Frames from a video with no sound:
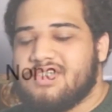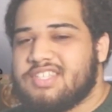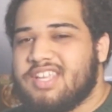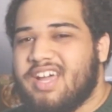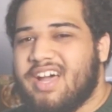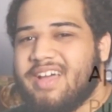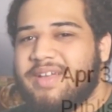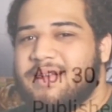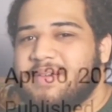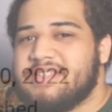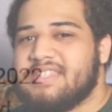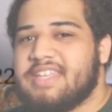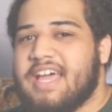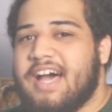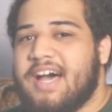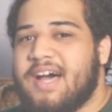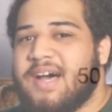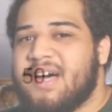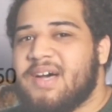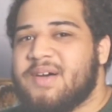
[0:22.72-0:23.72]
stop
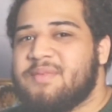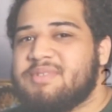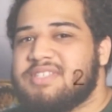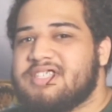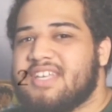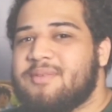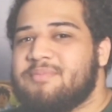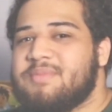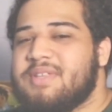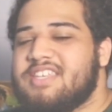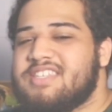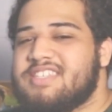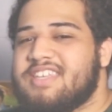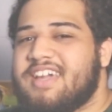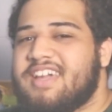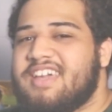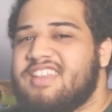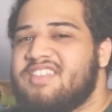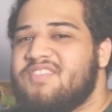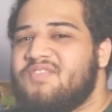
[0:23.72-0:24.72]

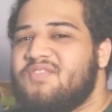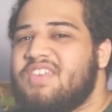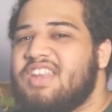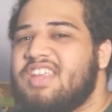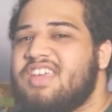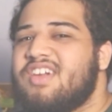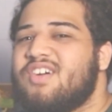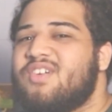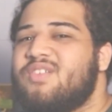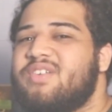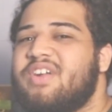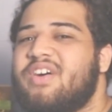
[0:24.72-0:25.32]
disliking the video,